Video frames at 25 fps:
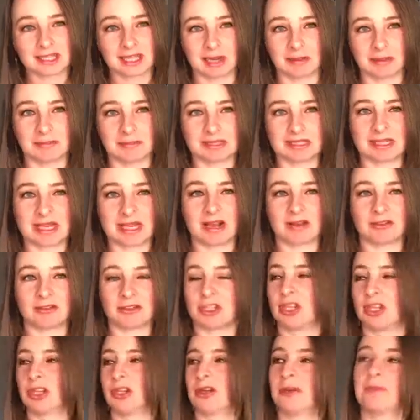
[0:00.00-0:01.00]
comes down
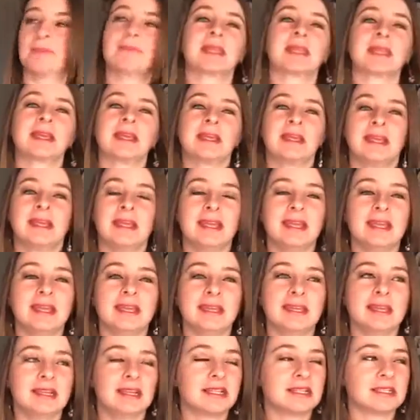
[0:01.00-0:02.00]
to
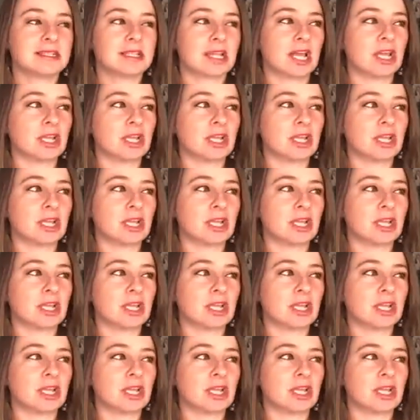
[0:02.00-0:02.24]
is